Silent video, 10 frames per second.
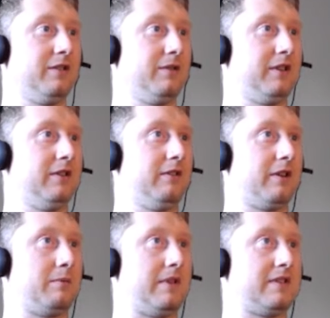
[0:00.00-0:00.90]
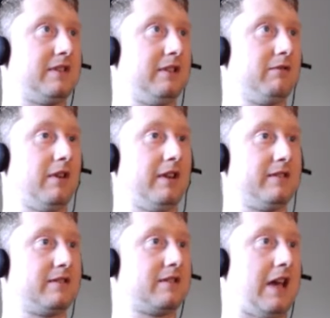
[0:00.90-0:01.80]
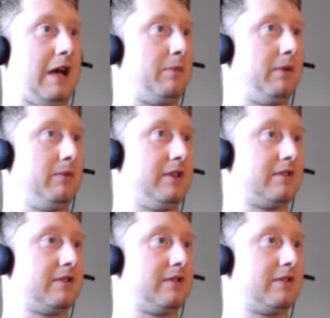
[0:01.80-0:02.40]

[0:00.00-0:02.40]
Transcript: You don't want to be seeing runs happen.